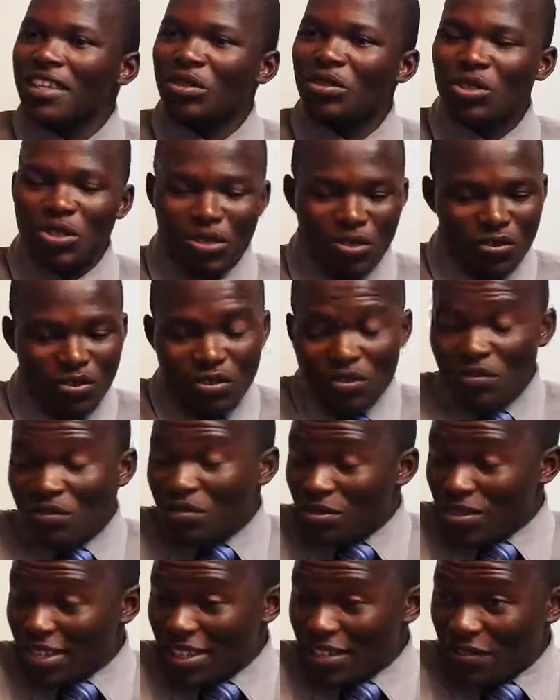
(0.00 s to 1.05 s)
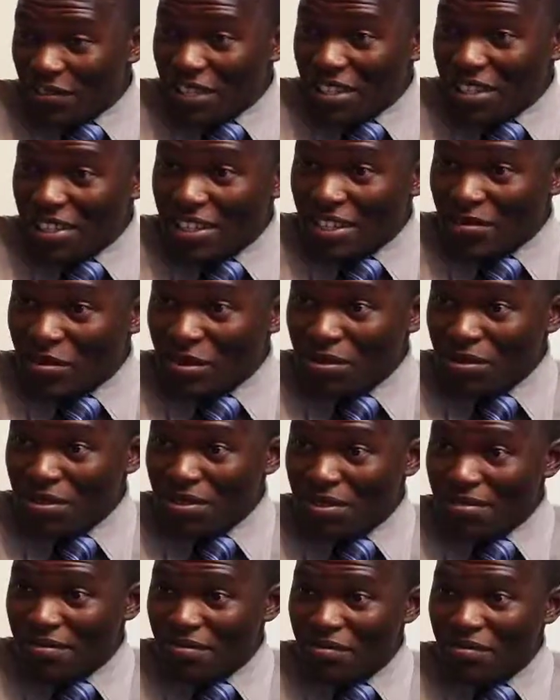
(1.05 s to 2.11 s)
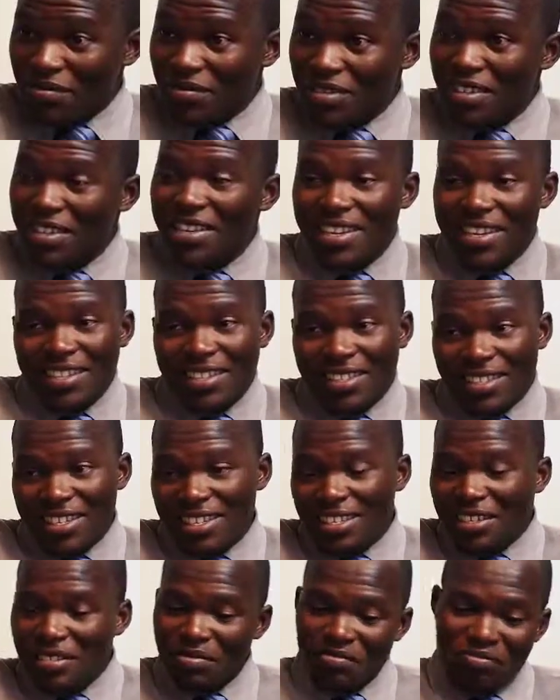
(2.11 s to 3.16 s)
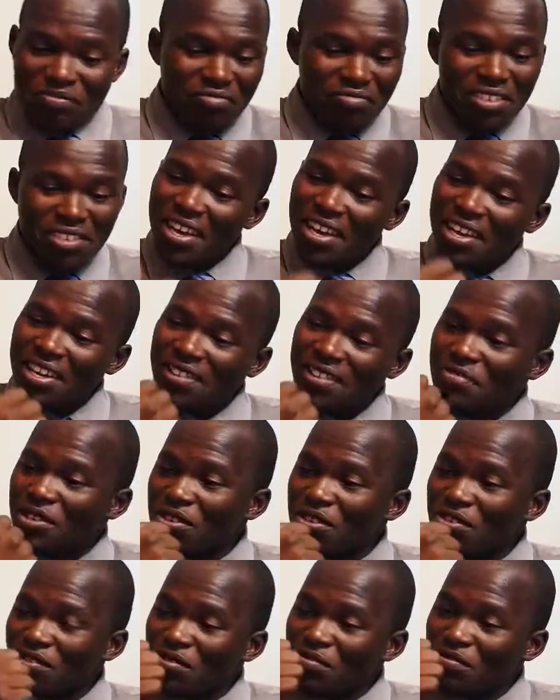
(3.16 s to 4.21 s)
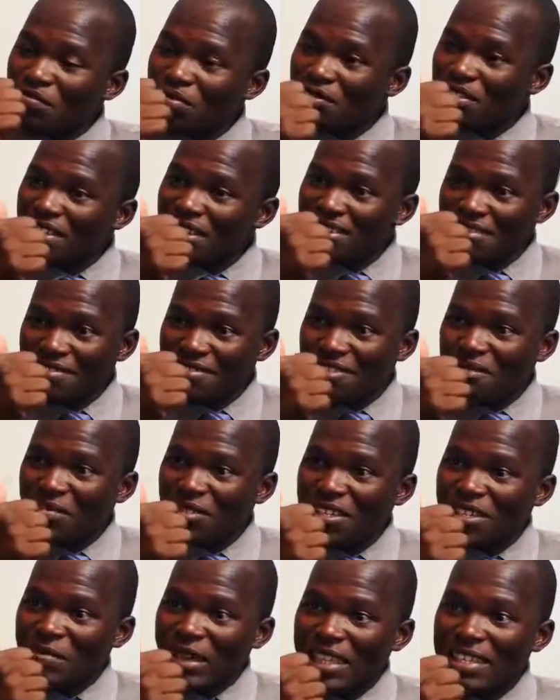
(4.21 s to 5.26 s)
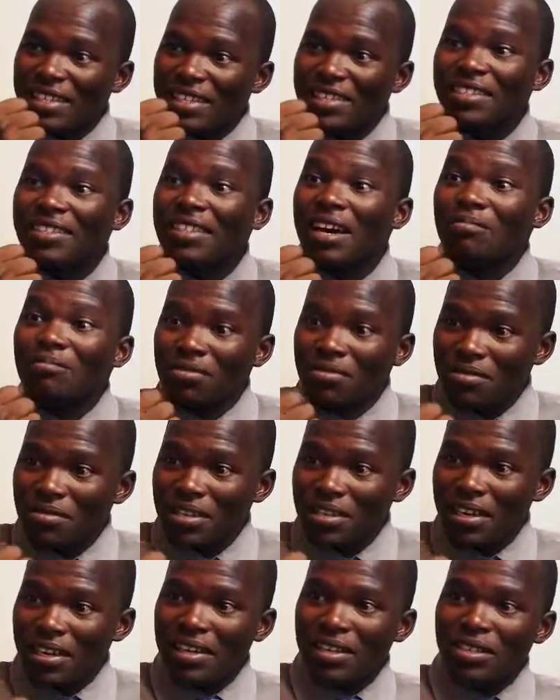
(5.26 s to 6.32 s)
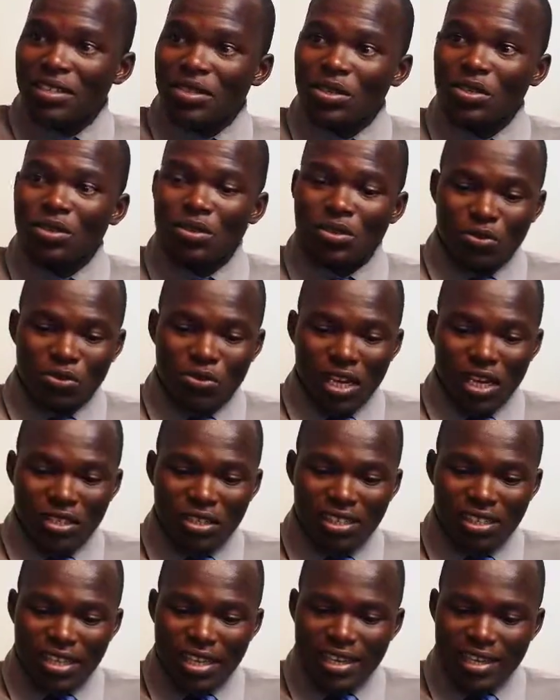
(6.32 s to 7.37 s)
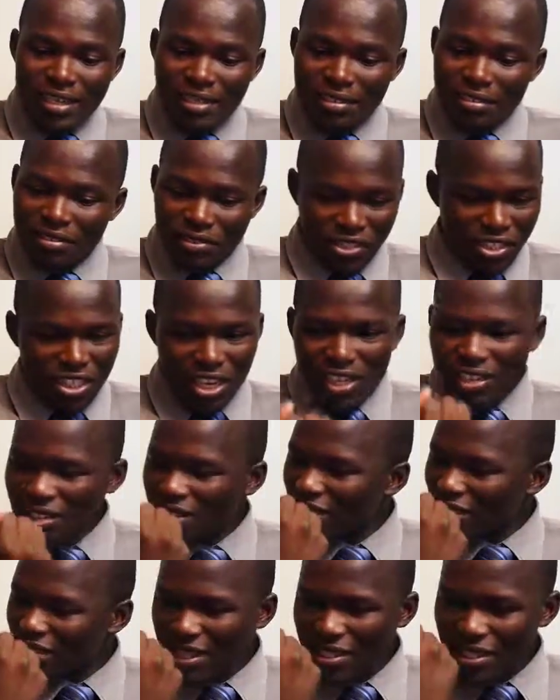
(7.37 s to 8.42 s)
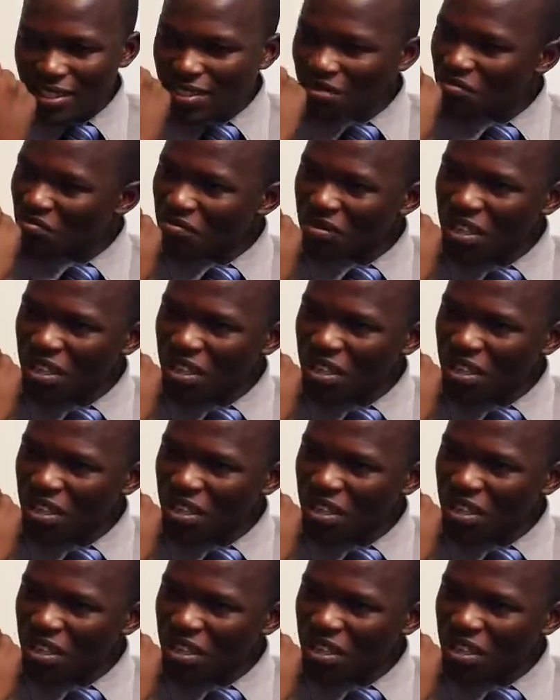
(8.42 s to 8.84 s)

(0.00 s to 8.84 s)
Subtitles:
then we talk of your fruits and vegetables, and then a bit of your protein represented by this stamp. So we are saying starch, just